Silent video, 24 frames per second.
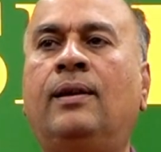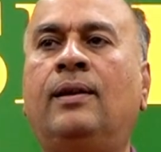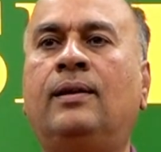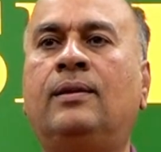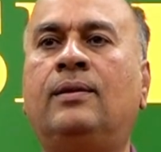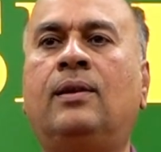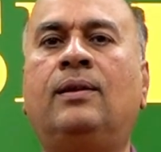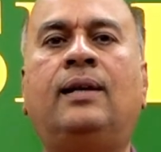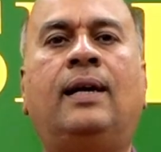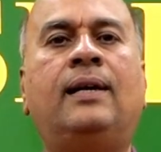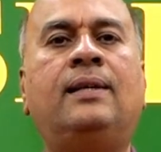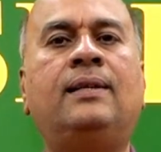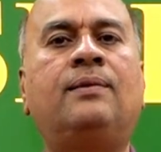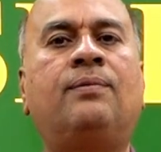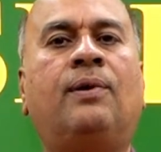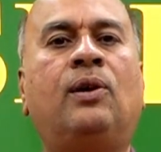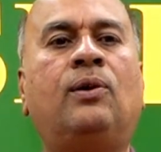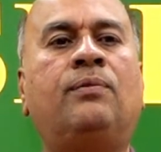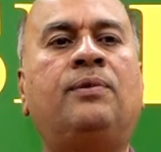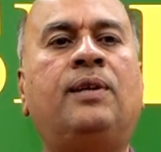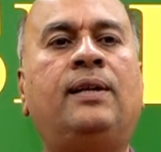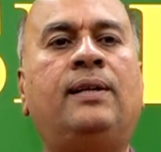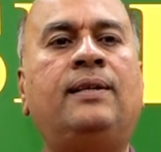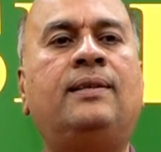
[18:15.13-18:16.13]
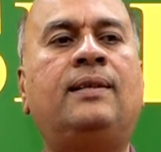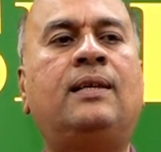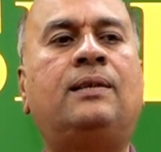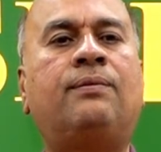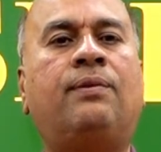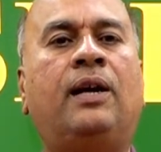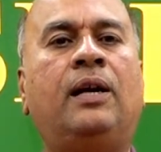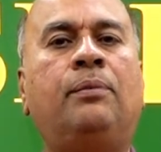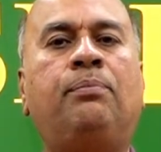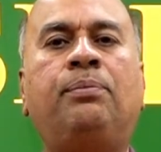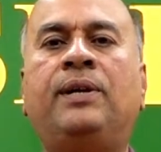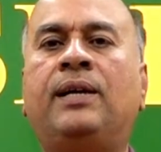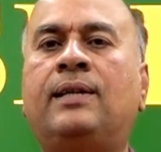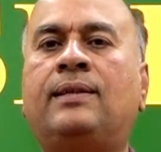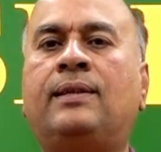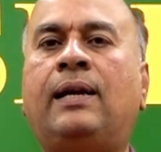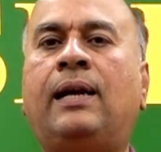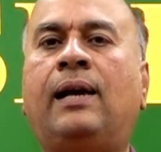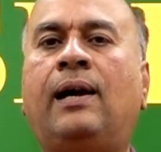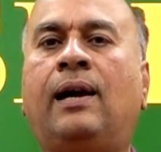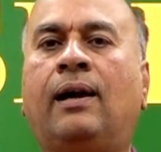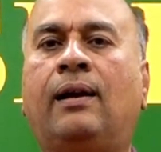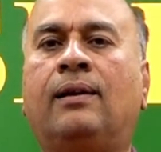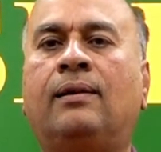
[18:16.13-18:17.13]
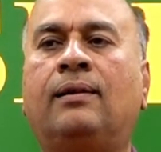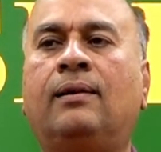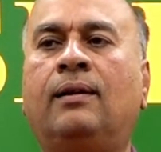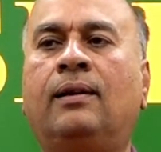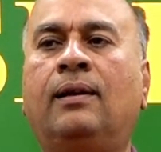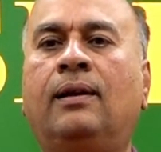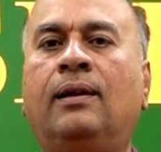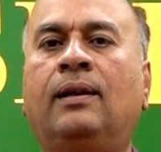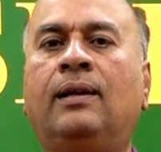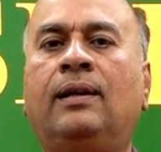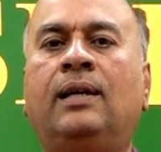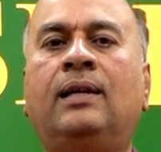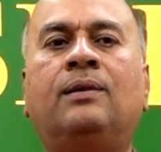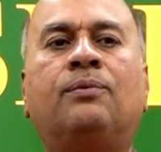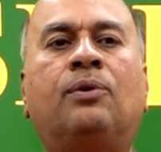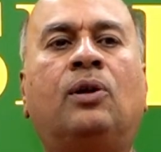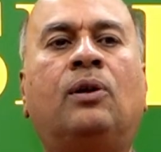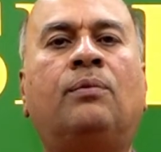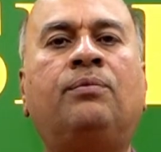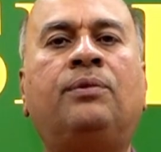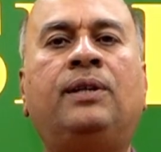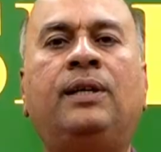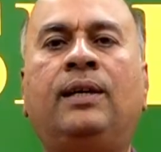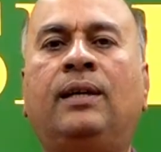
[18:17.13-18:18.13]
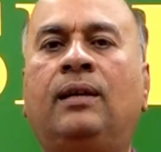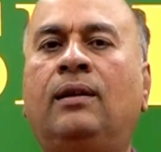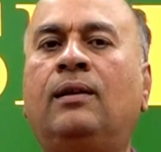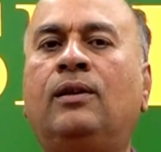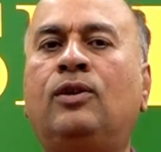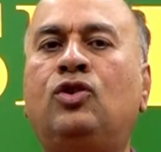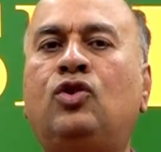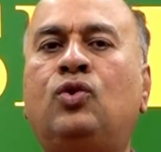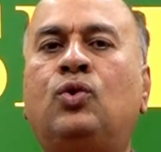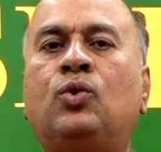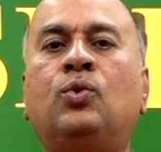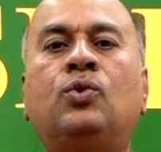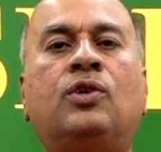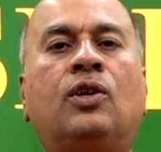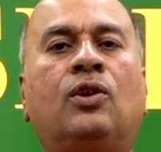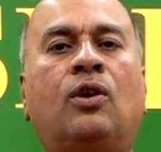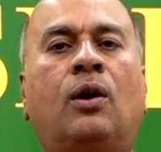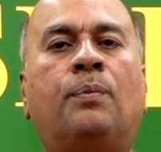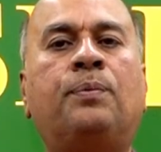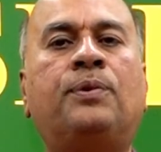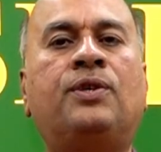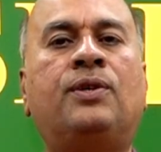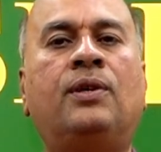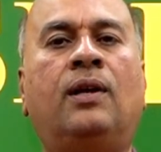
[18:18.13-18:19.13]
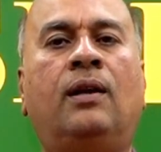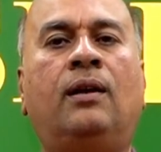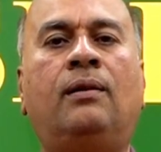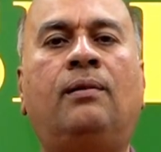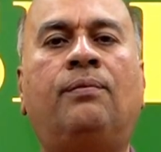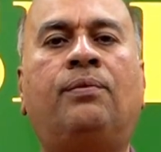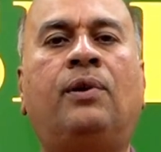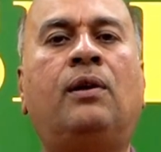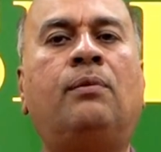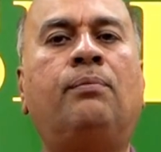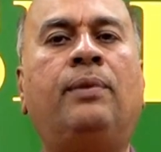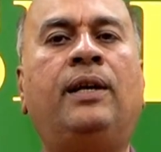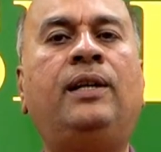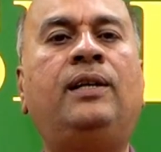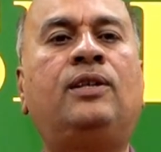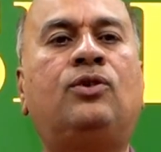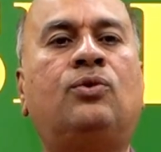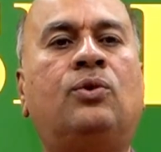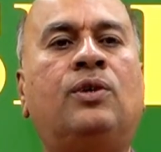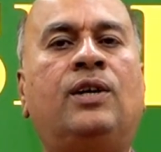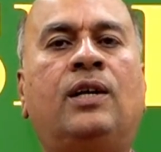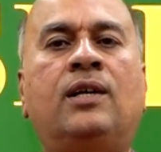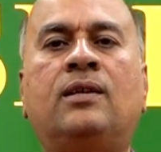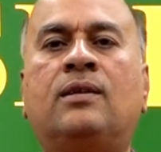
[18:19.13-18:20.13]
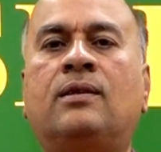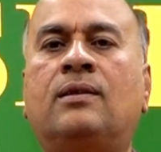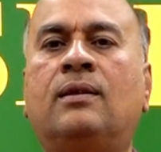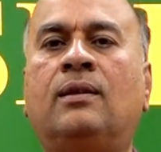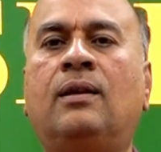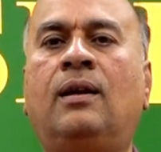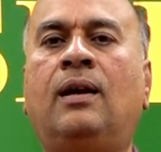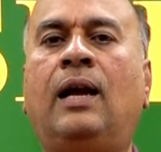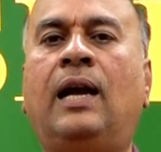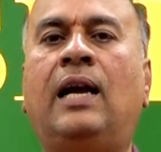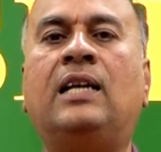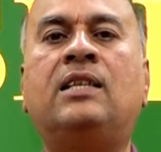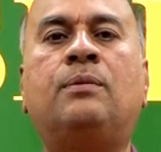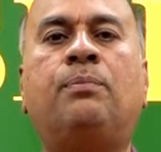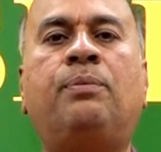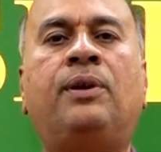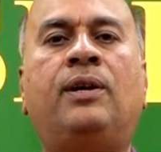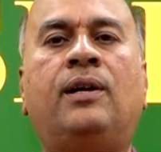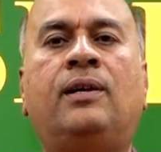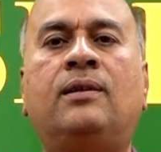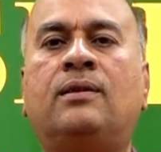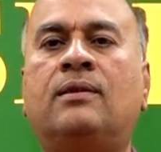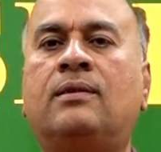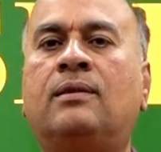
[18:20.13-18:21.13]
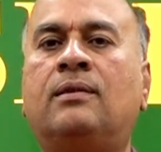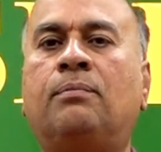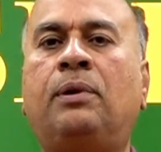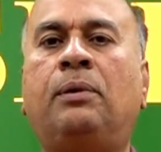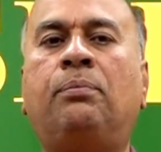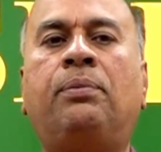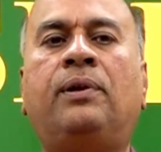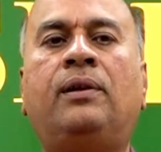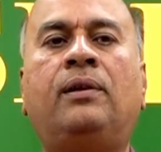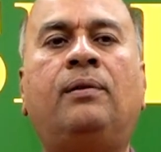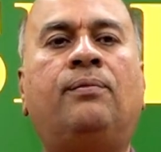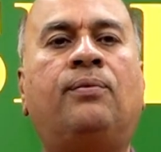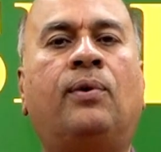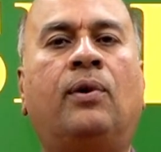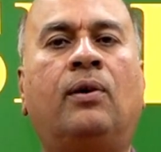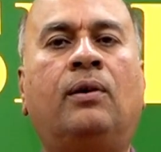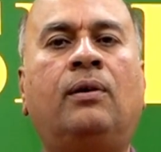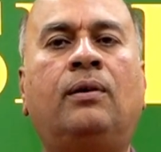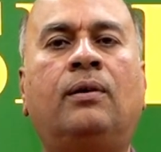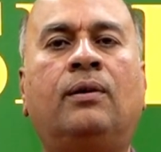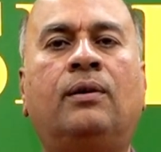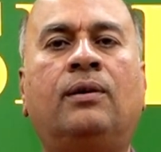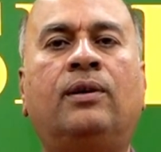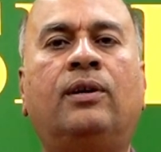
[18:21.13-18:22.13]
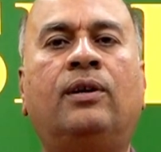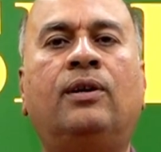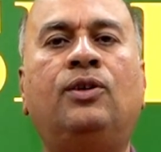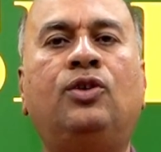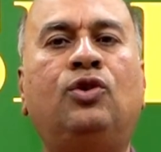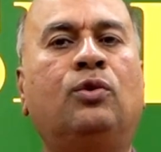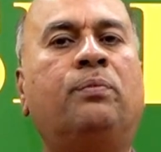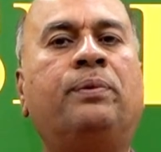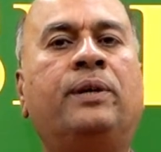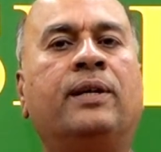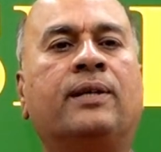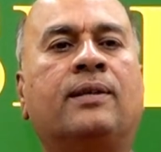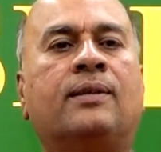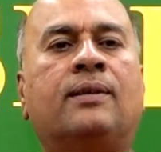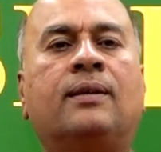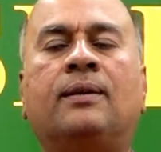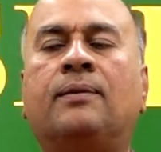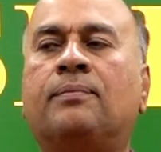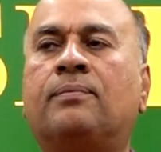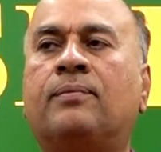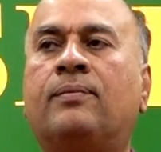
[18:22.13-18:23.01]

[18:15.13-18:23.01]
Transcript: So, that is one of the reasons why PSIR is one of the chosen optional for many students, aspirants preparing for UPSC.